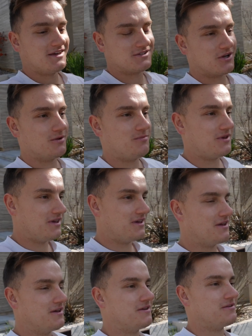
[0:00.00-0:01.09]
It's gonna be
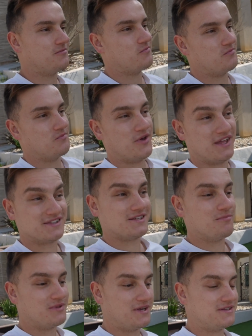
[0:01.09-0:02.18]
in some
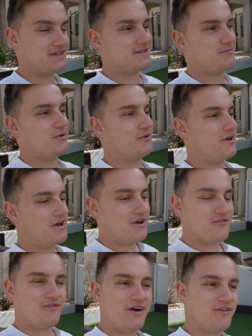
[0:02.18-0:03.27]
places about
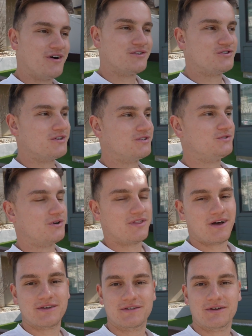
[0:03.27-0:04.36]
$500 to
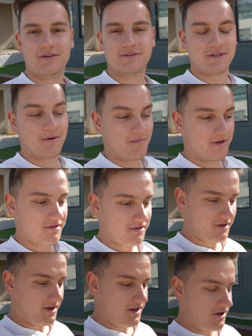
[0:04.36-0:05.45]
$1,000 a month
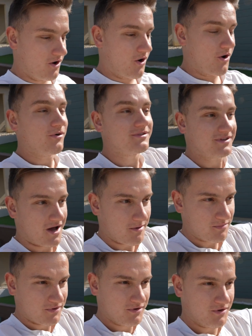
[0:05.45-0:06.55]
on
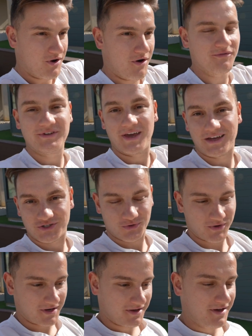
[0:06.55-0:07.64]
top of the
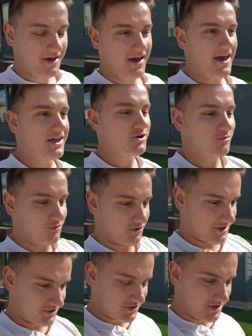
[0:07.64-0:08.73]
HOA and your
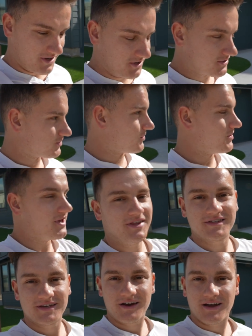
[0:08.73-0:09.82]
mortgage. So in
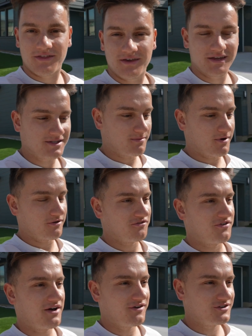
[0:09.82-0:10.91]
this area, I think it's about
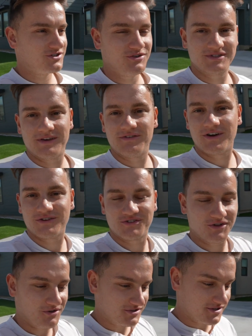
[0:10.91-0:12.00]
$500 to
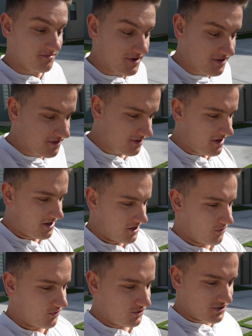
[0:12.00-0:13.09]
$700 a month,
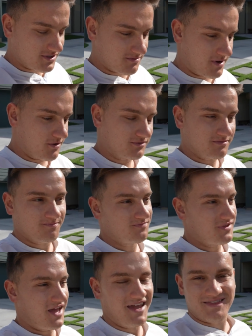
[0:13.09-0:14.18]
which is about
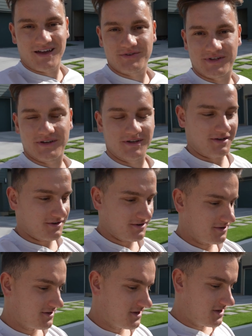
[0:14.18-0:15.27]
$8,000 a year.
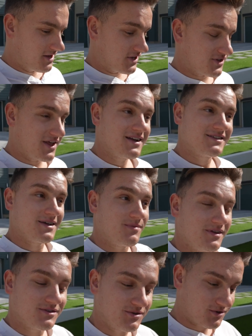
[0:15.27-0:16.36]
So that is
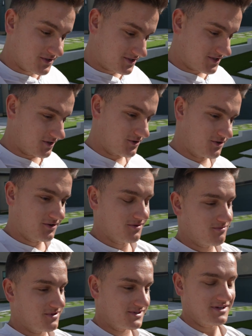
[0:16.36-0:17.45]
something to consider.
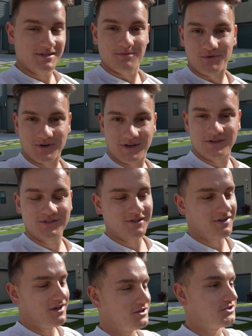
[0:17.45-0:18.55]
Besides the mortgage,
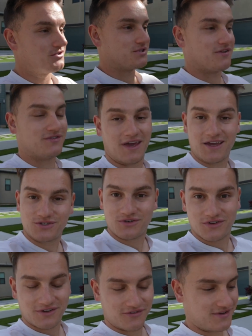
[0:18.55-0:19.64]
you also have the
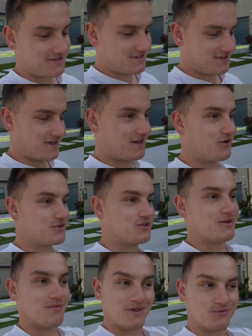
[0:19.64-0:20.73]
HOA fees and also
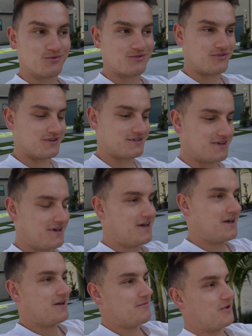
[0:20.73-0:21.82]
the Melrose fees,
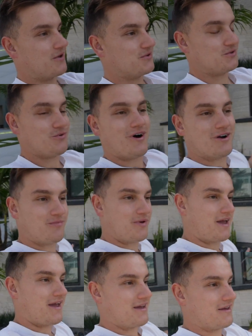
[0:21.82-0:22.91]
because you are
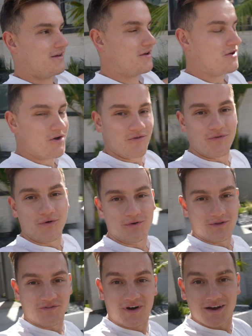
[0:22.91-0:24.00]
paying for
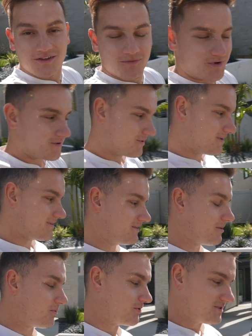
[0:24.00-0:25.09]
the fire department, the
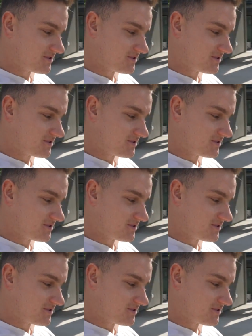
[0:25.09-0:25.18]
police